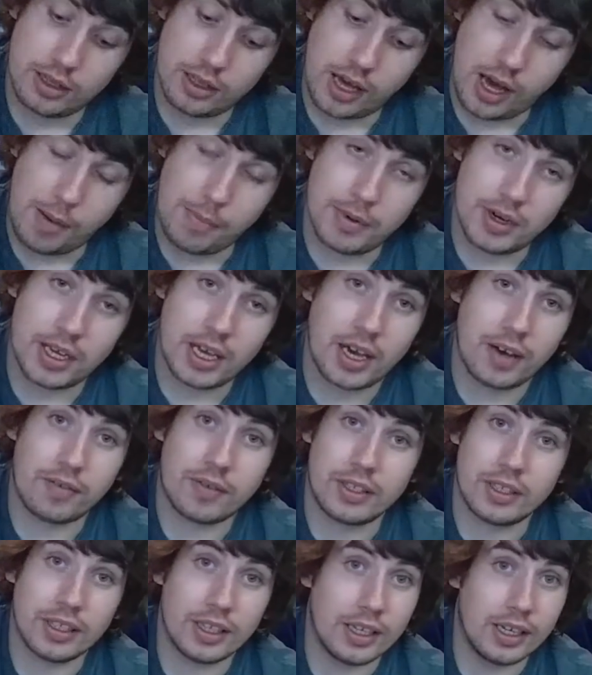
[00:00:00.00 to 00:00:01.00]
I'm going to have
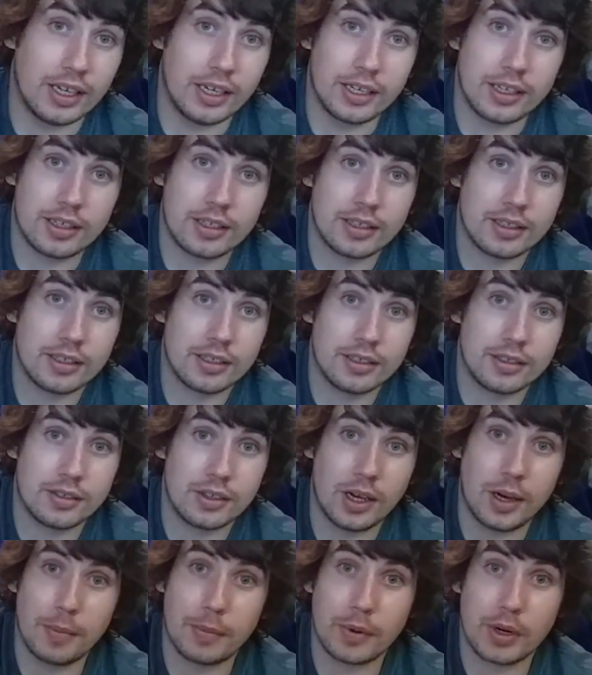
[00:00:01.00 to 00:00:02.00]
to like
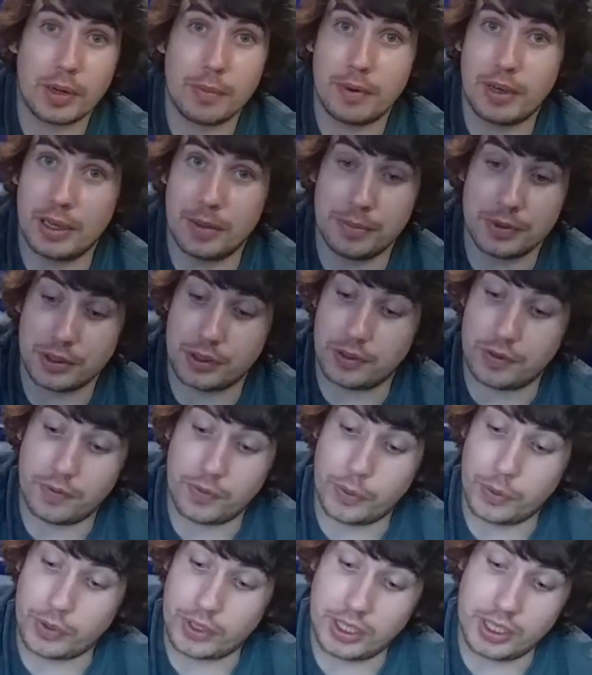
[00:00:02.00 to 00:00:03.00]
upgrade my Amazon to
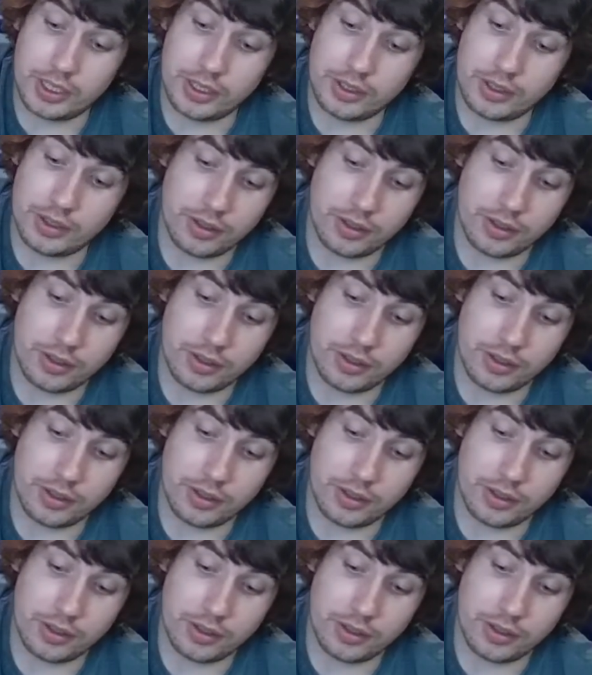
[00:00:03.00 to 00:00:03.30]
4K,